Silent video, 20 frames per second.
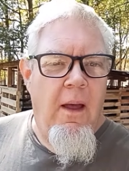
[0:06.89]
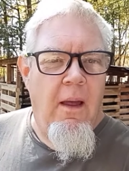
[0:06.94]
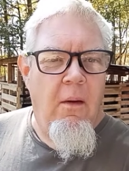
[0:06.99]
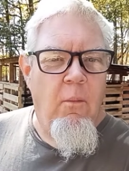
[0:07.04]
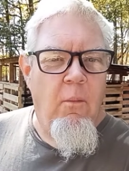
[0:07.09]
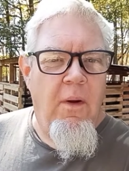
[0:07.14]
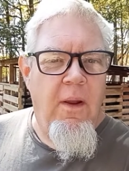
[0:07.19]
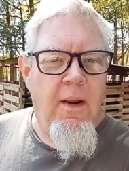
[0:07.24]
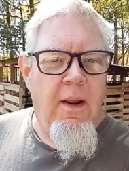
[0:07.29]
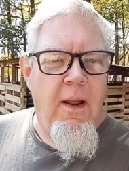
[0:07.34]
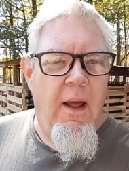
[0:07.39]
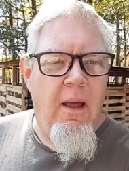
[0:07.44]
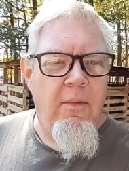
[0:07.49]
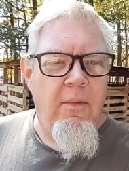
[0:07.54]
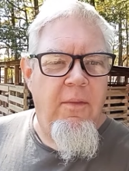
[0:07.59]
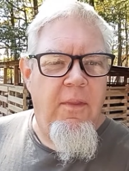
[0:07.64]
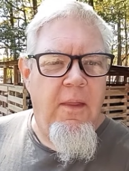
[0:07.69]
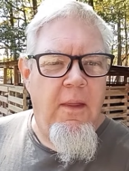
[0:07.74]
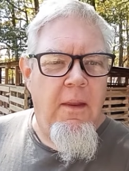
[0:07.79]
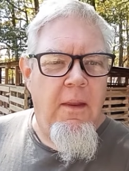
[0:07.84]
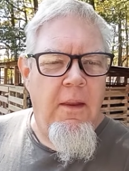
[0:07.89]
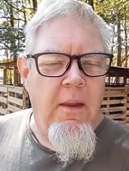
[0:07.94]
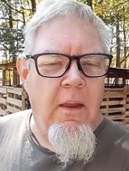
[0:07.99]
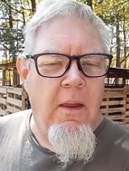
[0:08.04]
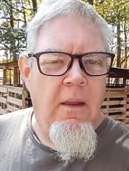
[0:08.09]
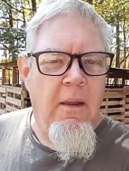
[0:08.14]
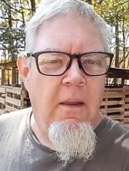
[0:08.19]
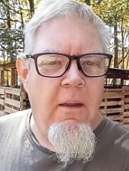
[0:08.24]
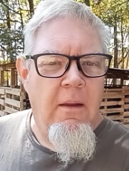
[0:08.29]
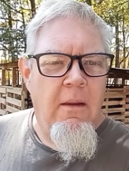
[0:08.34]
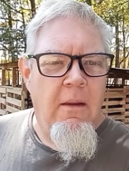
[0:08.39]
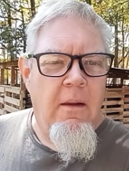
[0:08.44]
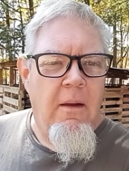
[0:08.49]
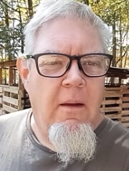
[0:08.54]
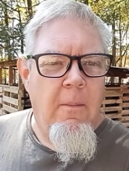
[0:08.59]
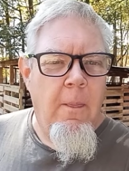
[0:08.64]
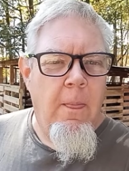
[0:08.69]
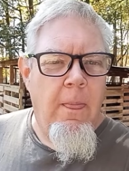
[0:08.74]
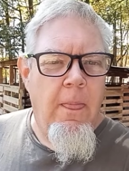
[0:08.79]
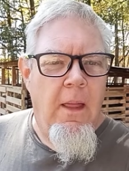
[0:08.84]
We got the
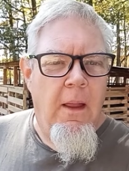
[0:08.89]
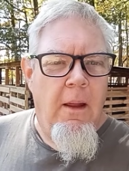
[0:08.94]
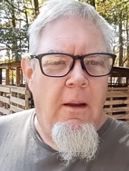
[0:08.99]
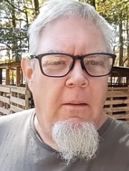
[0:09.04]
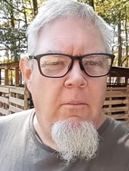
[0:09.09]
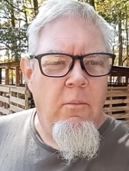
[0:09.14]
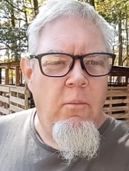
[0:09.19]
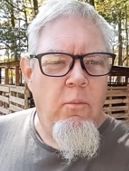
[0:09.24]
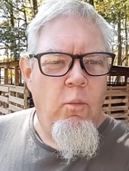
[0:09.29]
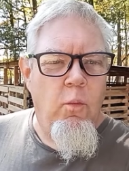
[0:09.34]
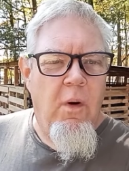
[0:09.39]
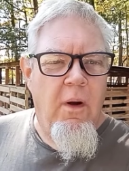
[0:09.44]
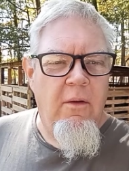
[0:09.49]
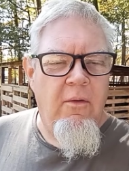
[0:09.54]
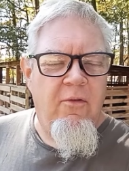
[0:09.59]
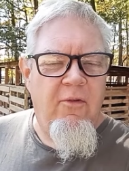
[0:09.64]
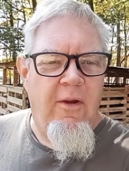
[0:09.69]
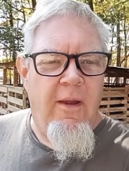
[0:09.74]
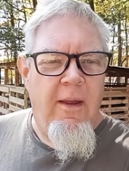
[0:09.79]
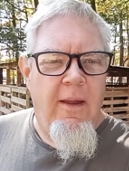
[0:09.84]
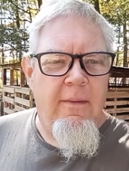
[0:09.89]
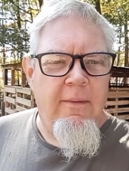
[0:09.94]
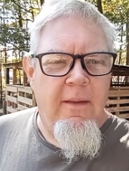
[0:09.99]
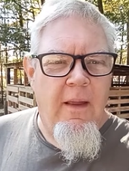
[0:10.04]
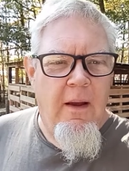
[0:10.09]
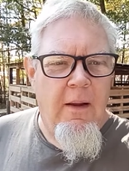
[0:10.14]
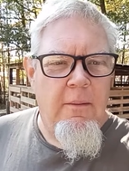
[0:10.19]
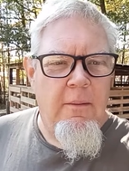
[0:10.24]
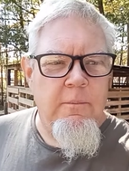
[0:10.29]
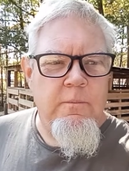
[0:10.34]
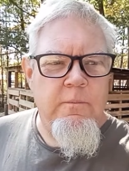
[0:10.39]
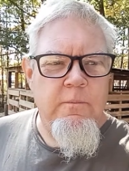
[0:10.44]
woodshed done